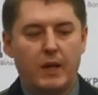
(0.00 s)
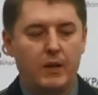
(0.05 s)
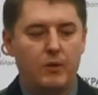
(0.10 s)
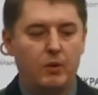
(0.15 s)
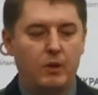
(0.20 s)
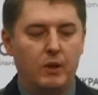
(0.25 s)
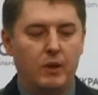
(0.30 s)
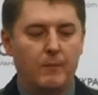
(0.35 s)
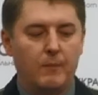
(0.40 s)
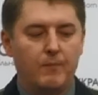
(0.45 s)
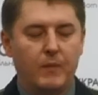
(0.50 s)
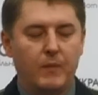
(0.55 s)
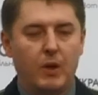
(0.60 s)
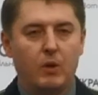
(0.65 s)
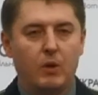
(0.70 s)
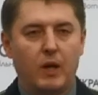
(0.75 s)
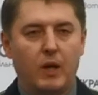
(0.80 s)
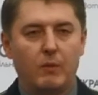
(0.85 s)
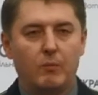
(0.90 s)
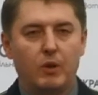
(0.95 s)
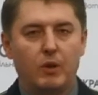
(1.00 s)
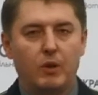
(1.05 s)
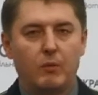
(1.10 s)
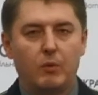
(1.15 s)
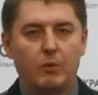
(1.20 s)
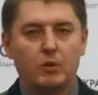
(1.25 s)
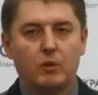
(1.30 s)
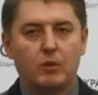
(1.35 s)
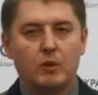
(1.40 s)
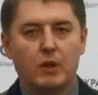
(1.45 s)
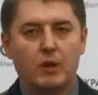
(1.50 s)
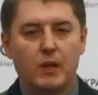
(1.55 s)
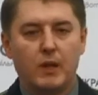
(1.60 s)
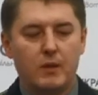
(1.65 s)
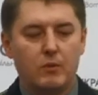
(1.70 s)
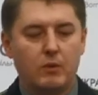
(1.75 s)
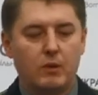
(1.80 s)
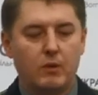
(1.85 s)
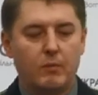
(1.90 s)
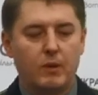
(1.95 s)
the militants from
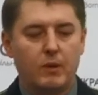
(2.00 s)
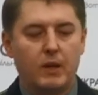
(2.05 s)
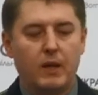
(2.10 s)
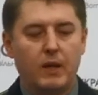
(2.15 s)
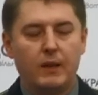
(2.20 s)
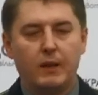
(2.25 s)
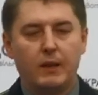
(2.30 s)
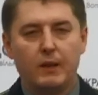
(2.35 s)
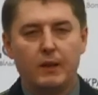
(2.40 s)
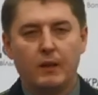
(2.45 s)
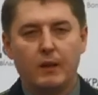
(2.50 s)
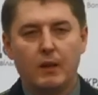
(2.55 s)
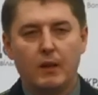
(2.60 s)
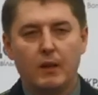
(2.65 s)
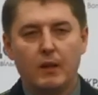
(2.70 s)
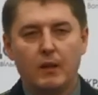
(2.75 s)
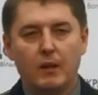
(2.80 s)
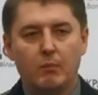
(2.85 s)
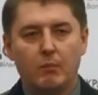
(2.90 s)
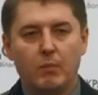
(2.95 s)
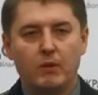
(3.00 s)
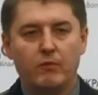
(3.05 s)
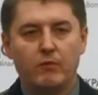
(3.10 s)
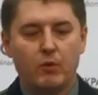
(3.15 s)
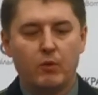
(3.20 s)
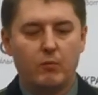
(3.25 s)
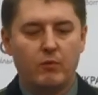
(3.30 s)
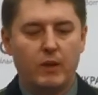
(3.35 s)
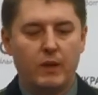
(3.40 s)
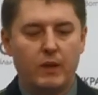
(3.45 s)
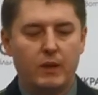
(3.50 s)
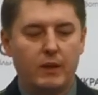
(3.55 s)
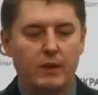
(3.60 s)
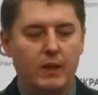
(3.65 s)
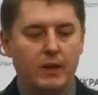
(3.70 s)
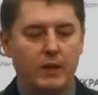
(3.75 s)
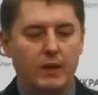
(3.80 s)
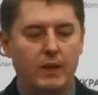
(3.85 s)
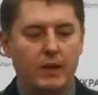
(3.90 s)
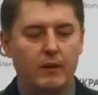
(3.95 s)
so-called 3rd Detached
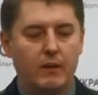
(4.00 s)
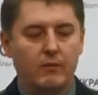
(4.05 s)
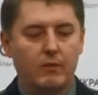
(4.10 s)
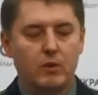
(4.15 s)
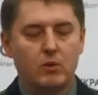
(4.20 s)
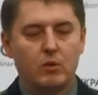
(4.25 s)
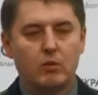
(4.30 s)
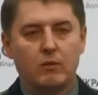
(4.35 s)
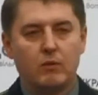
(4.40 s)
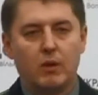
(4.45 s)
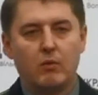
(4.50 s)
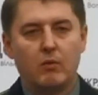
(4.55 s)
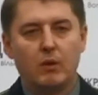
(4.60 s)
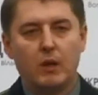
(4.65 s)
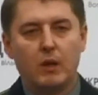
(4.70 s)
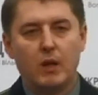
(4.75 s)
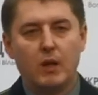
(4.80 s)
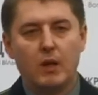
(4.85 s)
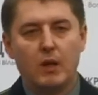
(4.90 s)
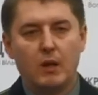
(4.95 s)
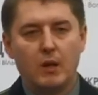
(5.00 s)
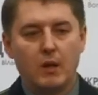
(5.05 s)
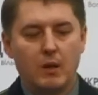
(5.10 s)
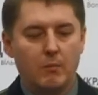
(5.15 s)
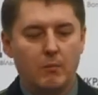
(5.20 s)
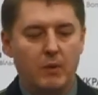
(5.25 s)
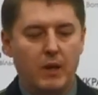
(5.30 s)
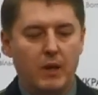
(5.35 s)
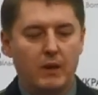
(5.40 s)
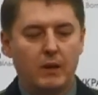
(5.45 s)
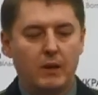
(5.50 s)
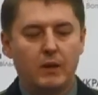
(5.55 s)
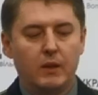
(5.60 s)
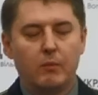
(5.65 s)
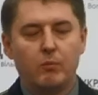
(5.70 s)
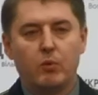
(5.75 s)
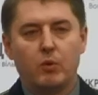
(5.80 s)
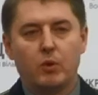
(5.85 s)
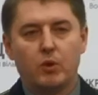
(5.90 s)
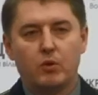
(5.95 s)
Motorized Brigade of
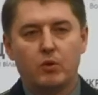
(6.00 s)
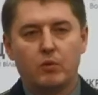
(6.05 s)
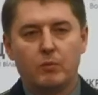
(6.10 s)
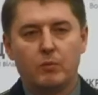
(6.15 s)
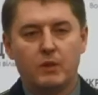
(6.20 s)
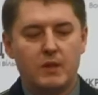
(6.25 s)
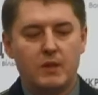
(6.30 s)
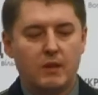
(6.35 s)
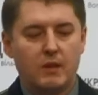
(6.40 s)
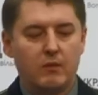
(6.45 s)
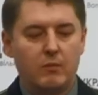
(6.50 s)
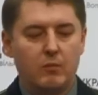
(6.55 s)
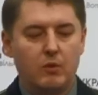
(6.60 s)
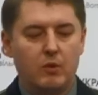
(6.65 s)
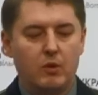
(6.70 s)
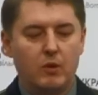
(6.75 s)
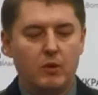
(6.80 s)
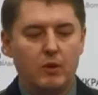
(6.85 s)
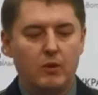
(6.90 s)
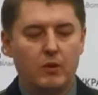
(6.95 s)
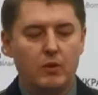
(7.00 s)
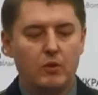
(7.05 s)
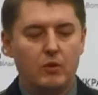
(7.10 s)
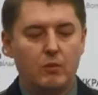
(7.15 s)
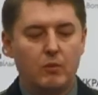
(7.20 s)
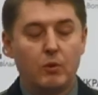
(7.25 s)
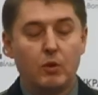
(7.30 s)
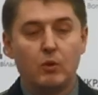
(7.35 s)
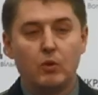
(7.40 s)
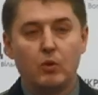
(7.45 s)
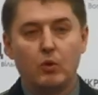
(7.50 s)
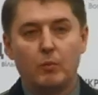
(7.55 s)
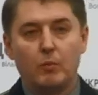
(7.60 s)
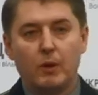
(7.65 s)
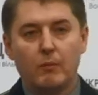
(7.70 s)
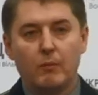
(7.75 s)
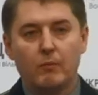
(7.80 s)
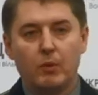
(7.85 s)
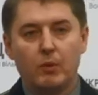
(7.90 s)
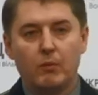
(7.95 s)
DPR
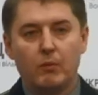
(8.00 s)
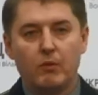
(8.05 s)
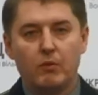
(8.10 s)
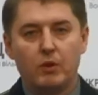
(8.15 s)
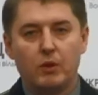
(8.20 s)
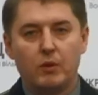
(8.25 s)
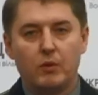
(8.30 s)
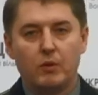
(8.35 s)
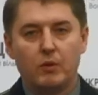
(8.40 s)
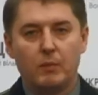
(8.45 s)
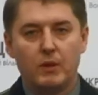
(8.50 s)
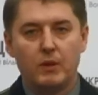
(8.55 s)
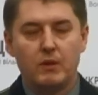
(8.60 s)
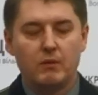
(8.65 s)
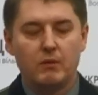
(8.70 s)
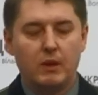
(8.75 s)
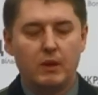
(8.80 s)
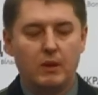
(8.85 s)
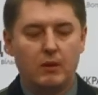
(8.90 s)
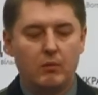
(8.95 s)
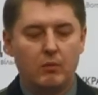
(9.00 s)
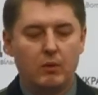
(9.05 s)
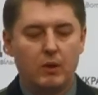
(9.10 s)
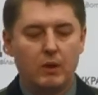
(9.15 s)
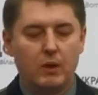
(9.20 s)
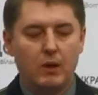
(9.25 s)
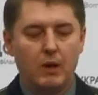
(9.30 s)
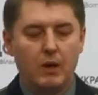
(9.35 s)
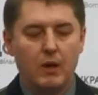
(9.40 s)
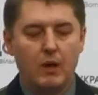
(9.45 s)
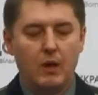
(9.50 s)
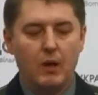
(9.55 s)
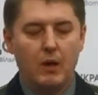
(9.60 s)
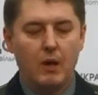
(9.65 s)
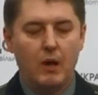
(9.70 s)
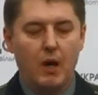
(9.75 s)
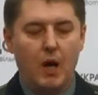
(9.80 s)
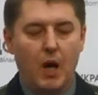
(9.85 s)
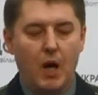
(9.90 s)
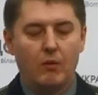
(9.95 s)
misbehaved under the influence
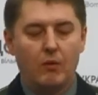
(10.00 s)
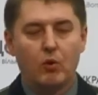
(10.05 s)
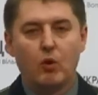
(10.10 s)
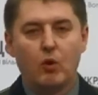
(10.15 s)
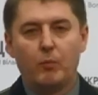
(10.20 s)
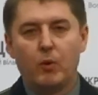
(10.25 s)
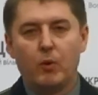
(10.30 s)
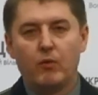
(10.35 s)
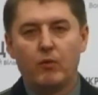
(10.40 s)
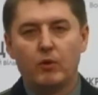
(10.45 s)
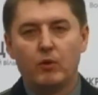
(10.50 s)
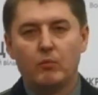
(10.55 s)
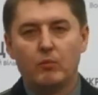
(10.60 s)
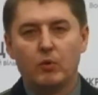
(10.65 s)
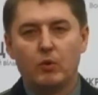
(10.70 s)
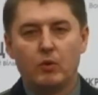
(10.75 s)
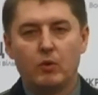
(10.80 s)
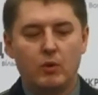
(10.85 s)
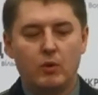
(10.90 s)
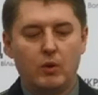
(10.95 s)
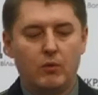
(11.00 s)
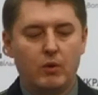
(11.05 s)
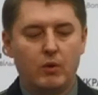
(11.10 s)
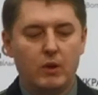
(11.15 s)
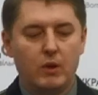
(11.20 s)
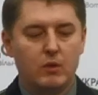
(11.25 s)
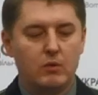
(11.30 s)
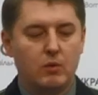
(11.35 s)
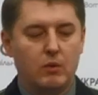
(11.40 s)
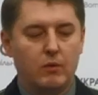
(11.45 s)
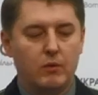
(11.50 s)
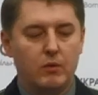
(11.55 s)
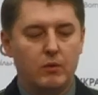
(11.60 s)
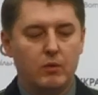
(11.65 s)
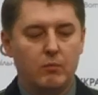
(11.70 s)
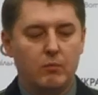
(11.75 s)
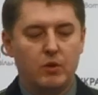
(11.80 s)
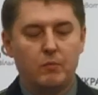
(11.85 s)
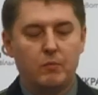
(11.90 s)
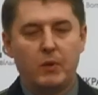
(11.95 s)
of alcohol and
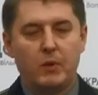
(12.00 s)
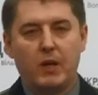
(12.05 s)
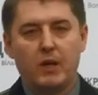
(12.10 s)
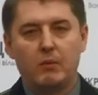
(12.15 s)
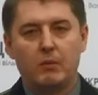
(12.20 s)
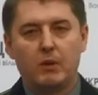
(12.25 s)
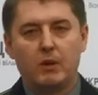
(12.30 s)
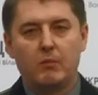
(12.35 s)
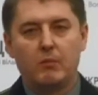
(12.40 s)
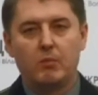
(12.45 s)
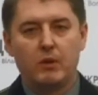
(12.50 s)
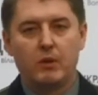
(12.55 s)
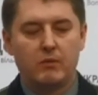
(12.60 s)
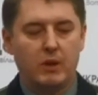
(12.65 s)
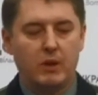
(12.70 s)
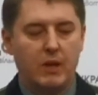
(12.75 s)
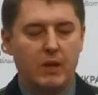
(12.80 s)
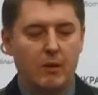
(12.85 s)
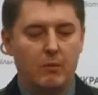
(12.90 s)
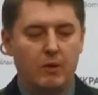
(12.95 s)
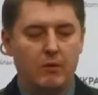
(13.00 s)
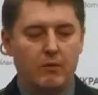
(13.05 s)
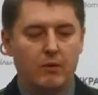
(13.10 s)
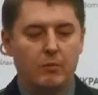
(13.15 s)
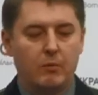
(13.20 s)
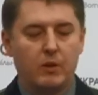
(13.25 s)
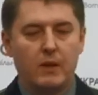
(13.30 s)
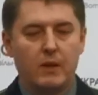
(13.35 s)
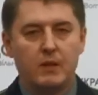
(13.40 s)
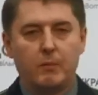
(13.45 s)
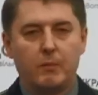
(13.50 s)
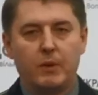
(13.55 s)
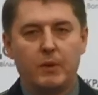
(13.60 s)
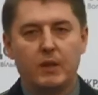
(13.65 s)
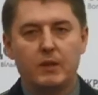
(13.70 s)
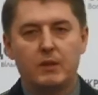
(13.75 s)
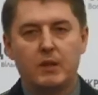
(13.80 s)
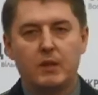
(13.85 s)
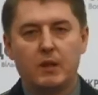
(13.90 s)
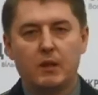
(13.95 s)
has beaten staff of this
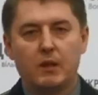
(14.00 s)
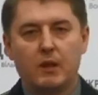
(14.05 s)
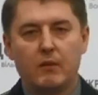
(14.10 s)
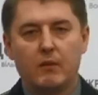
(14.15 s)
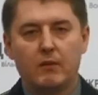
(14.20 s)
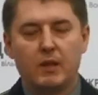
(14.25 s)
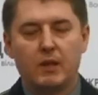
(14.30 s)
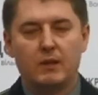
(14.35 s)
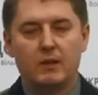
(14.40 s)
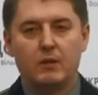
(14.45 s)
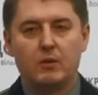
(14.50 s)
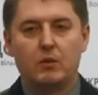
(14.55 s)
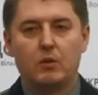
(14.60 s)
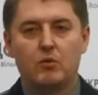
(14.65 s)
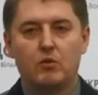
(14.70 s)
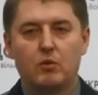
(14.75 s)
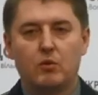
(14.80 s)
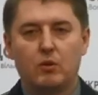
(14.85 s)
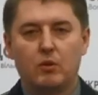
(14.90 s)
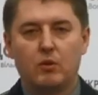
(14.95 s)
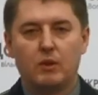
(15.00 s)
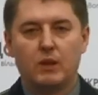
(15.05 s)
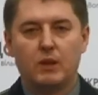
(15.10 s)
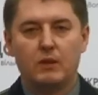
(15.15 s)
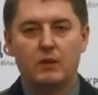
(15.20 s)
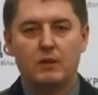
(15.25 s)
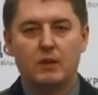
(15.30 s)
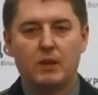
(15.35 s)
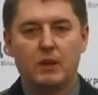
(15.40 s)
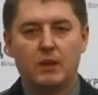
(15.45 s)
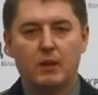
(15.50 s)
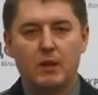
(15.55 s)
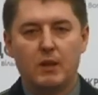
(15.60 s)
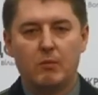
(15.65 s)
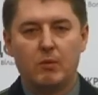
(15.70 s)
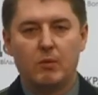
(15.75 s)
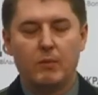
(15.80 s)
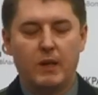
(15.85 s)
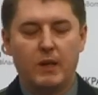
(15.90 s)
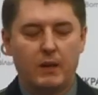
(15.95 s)
institution. And
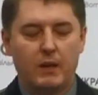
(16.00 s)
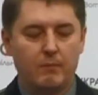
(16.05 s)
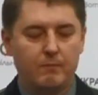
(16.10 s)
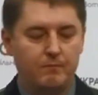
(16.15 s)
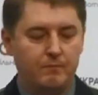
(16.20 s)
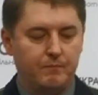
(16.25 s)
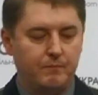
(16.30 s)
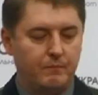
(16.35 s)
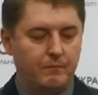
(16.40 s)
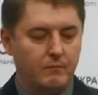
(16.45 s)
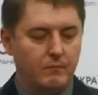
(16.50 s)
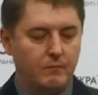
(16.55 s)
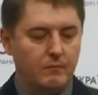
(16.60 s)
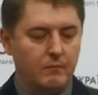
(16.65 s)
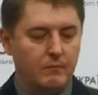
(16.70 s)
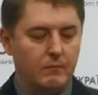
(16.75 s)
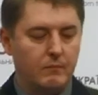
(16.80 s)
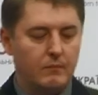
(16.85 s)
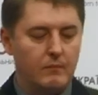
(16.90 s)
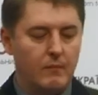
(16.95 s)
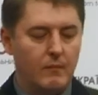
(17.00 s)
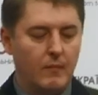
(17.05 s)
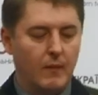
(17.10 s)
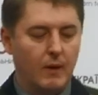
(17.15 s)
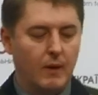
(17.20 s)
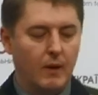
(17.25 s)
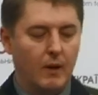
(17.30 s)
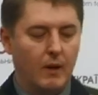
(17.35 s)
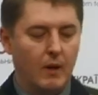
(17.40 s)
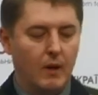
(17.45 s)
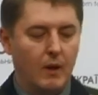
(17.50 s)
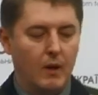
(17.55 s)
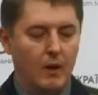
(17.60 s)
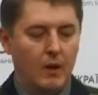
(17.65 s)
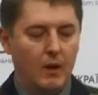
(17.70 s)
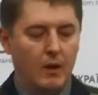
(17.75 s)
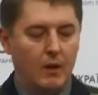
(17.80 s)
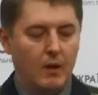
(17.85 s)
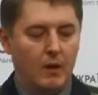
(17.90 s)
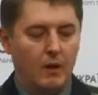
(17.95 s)
in the occupied
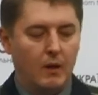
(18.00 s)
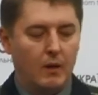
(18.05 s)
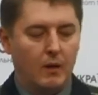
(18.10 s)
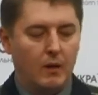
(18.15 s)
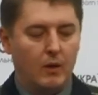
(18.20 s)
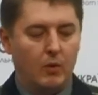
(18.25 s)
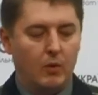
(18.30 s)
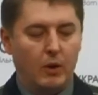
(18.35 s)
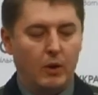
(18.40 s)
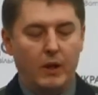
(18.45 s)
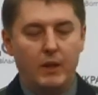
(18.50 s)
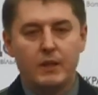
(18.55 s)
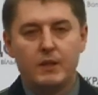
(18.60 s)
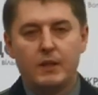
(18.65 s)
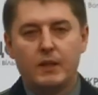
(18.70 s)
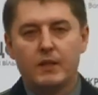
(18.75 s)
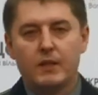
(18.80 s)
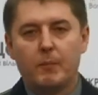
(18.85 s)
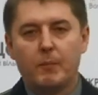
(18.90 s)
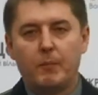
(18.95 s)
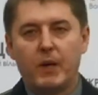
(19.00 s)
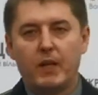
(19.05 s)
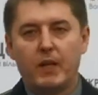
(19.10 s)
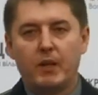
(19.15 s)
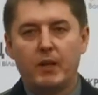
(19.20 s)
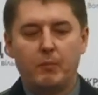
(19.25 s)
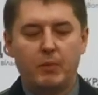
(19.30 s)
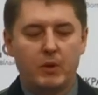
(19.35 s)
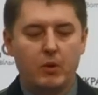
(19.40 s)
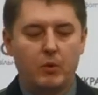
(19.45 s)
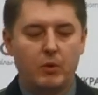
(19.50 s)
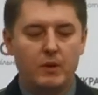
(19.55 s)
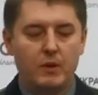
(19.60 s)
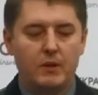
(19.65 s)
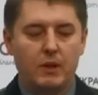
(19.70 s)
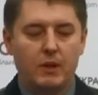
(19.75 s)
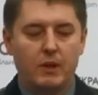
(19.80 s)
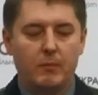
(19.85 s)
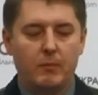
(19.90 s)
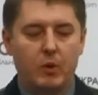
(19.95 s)
Novozovsk, drunk
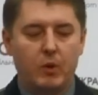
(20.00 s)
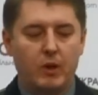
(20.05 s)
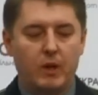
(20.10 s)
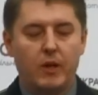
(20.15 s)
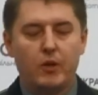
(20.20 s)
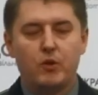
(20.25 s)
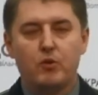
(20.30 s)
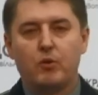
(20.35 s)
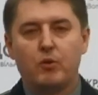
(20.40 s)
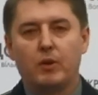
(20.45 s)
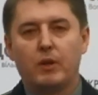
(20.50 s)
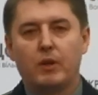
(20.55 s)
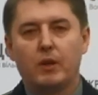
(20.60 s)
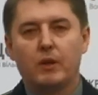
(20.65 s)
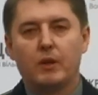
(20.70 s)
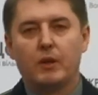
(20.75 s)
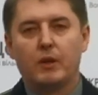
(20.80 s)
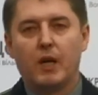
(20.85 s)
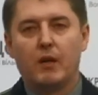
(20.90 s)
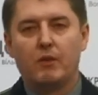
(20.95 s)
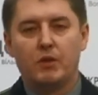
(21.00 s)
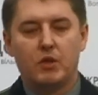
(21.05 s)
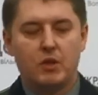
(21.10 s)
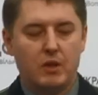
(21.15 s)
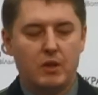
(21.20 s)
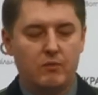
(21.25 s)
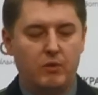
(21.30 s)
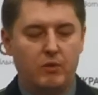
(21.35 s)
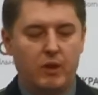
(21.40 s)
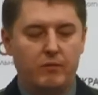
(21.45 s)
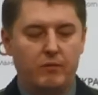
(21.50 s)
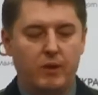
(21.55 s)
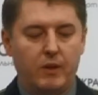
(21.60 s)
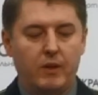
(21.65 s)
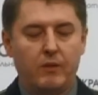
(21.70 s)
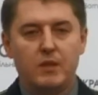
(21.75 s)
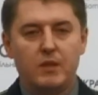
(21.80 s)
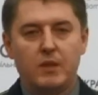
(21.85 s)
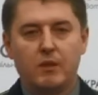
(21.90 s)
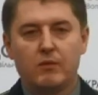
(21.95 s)
militants shot at each other, and one of them was
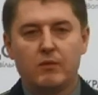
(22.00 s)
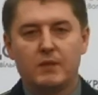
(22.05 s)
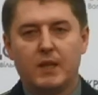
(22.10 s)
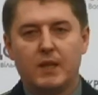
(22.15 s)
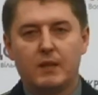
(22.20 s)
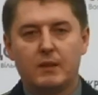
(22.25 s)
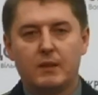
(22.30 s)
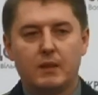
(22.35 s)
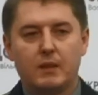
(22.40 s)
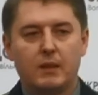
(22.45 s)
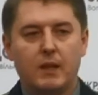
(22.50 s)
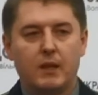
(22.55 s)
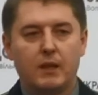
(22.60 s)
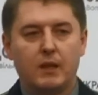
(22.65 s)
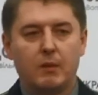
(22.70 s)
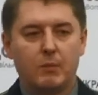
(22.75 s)
killed as a result.